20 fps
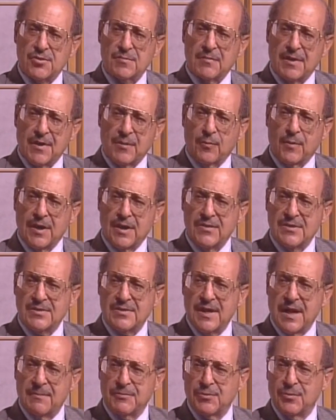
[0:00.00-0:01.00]
and by the way, these
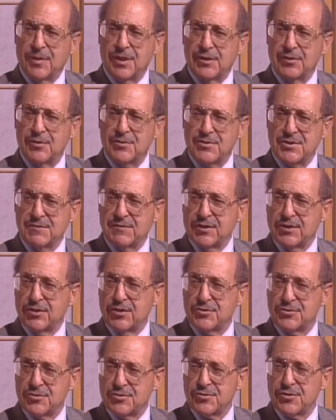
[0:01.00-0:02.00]
top 20 longevity
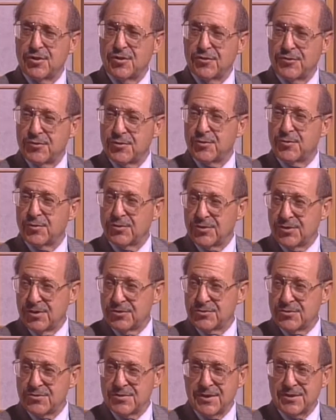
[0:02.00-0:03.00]
cultures are all third world
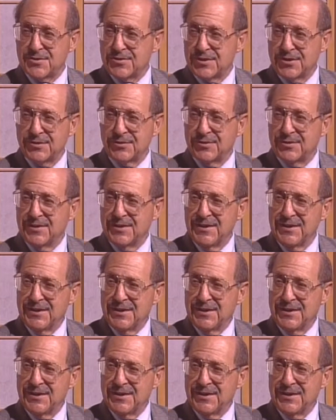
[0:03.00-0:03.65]
cultures, not a single